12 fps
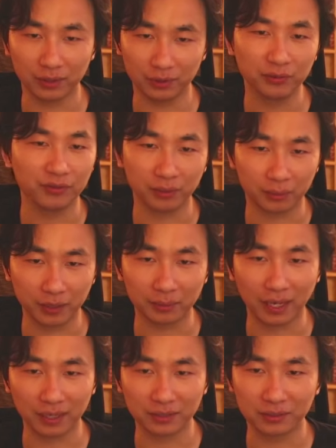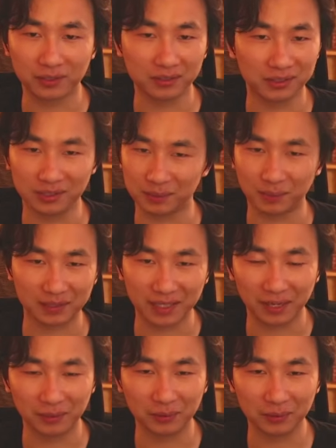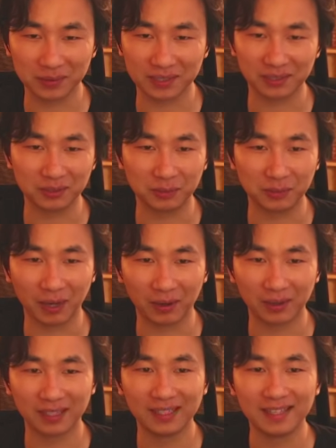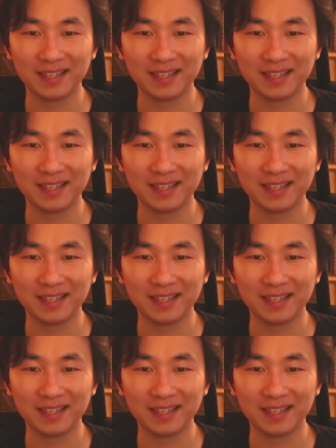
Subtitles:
you feel pretty bad too because you just spent 10 runes and 2 power.